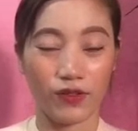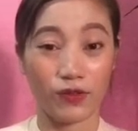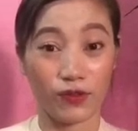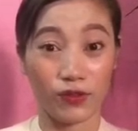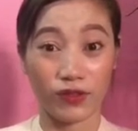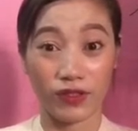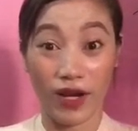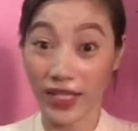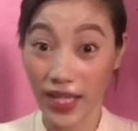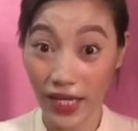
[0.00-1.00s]
kung
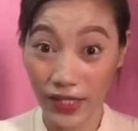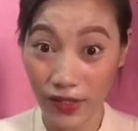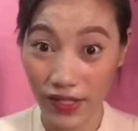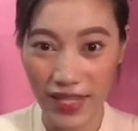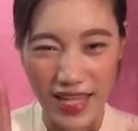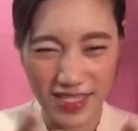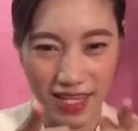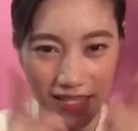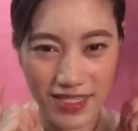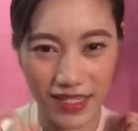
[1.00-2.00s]
ready na kayo, let's
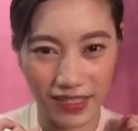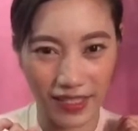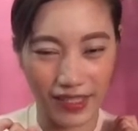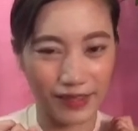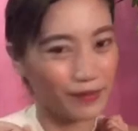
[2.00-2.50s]
get started.